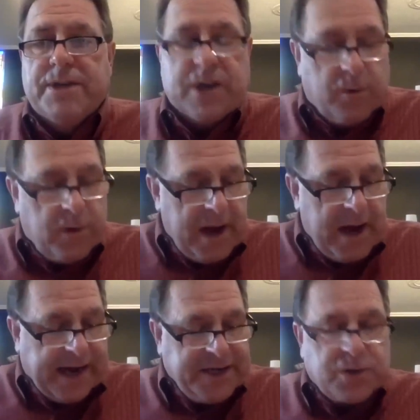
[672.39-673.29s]
And so
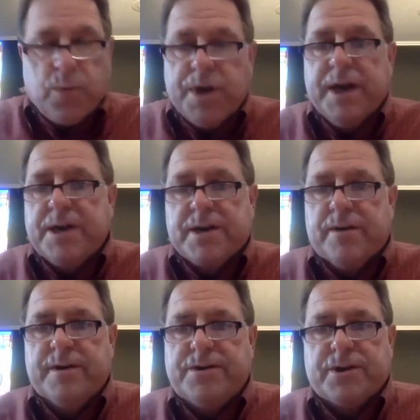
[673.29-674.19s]
I just want to
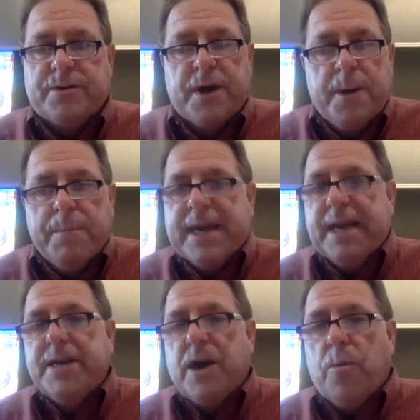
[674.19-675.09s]
encourage you,
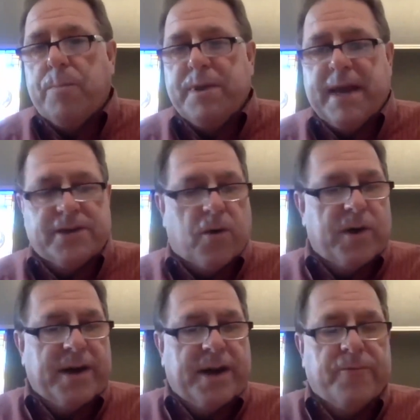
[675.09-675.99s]
begin to open that
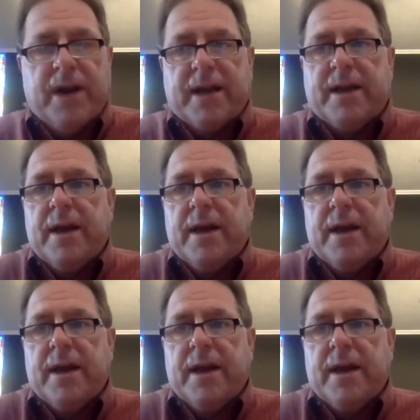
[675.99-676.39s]
door. And, and really